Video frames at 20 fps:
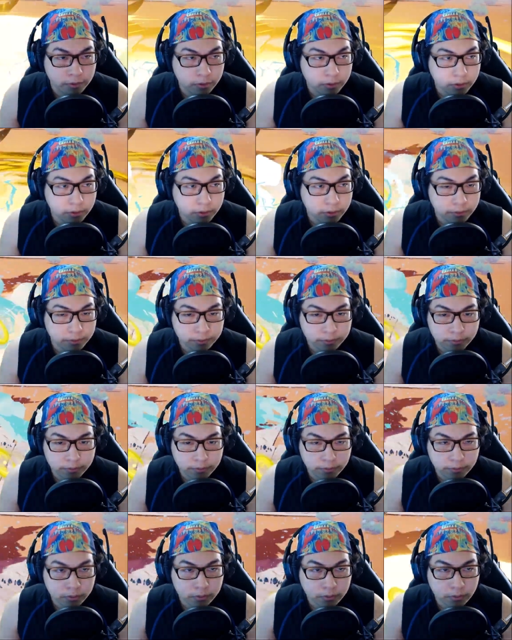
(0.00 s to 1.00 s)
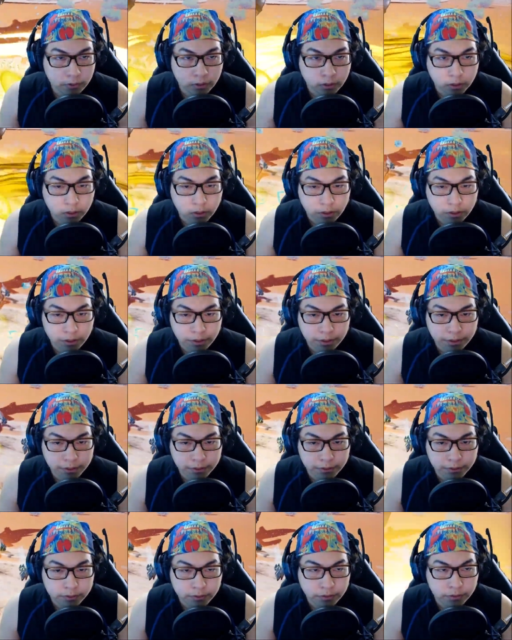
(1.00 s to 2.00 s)

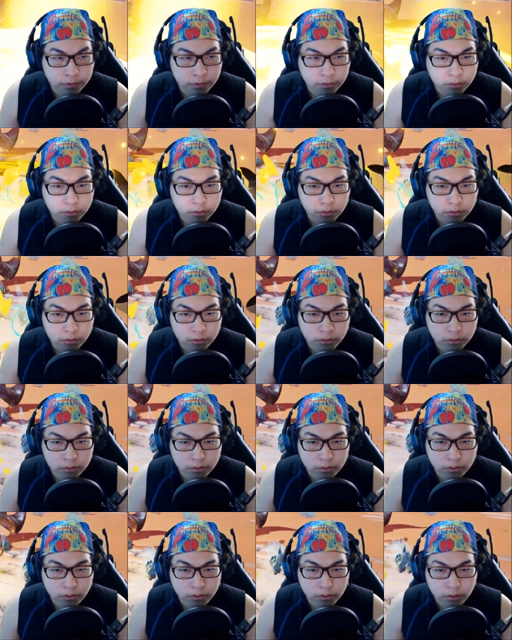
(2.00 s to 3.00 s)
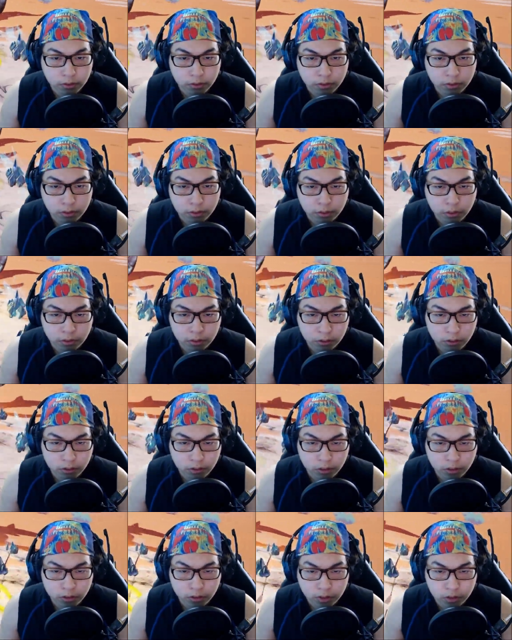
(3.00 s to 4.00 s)

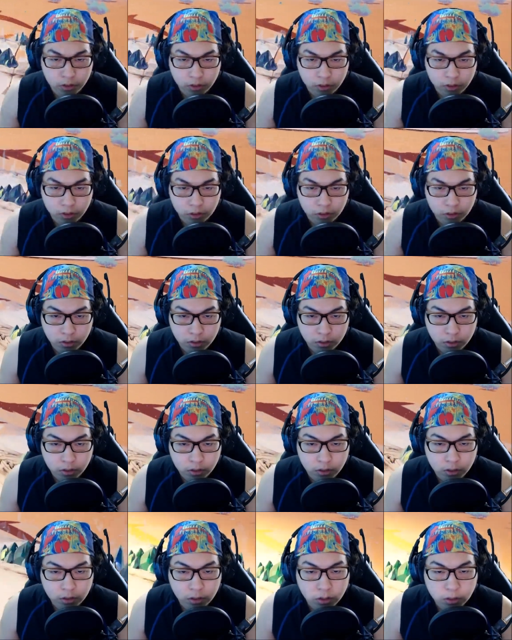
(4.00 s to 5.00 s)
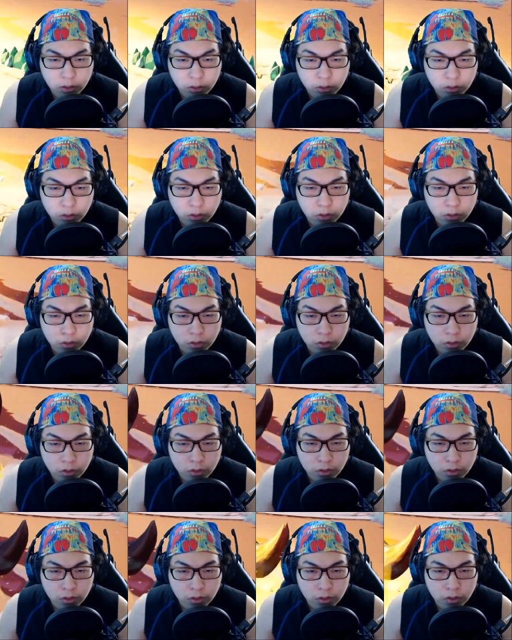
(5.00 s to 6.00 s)

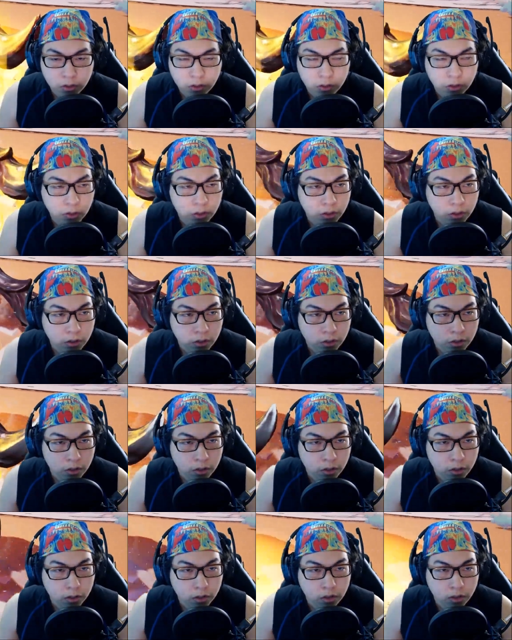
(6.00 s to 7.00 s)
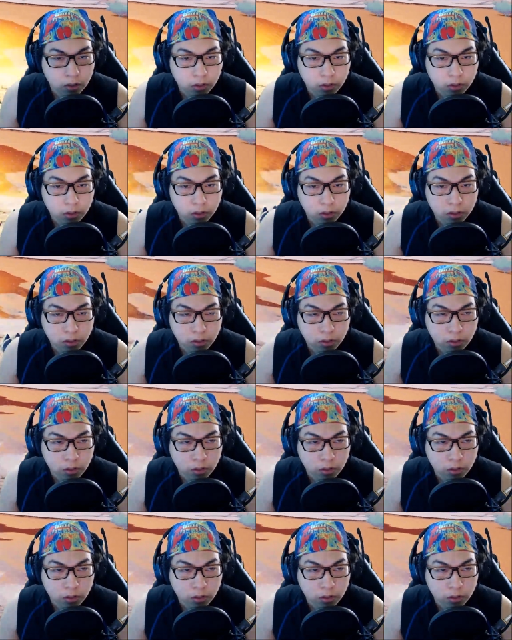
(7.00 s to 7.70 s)
No one is speaking in this clip.